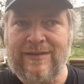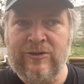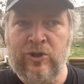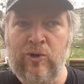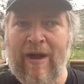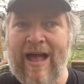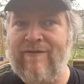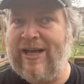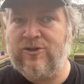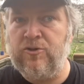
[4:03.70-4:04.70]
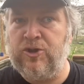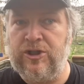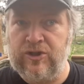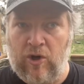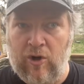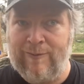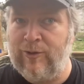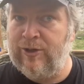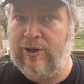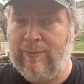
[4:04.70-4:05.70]
do have estrogen as a
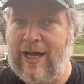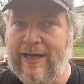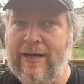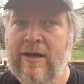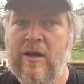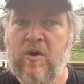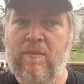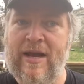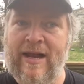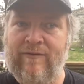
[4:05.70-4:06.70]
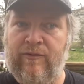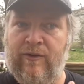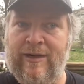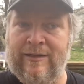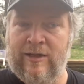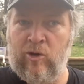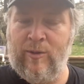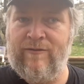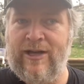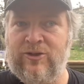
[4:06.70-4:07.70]
hormone in our body. Men have a very little
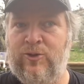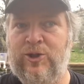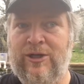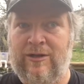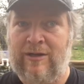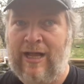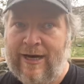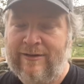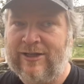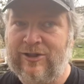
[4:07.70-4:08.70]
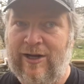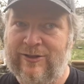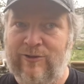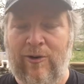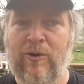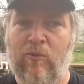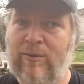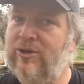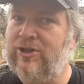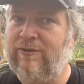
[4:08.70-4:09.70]
bit of estrogen and a lot of testosterone, and
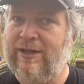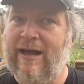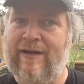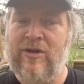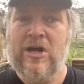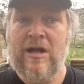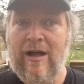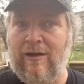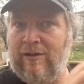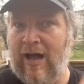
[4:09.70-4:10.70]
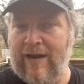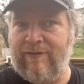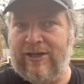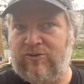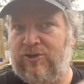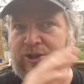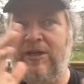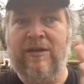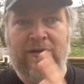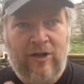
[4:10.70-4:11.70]
women generally have a lot of estrogen
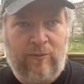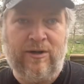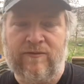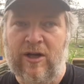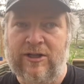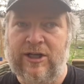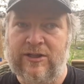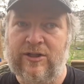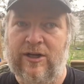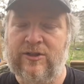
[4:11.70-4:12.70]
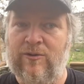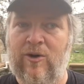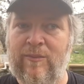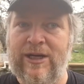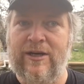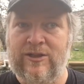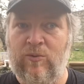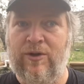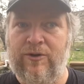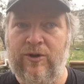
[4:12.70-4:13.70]
and a little bit of testosterone, because
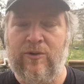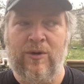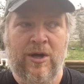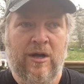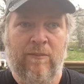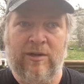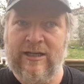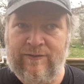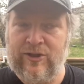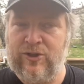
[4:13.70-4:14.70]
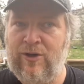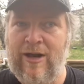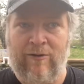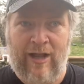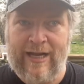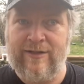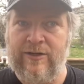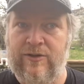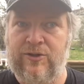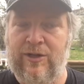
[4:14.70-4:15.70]
whether you believe this or not, or like to
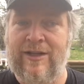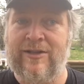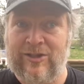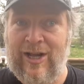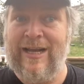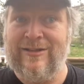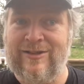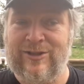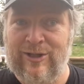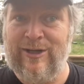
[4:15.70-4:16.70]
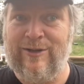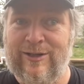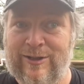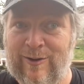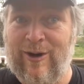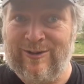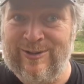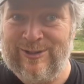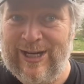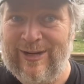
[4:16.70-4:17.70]
hear this or not, the science is clear that there are
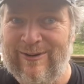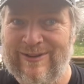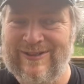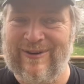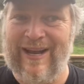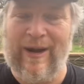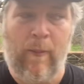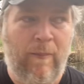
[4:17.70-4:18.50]
two genders, okay?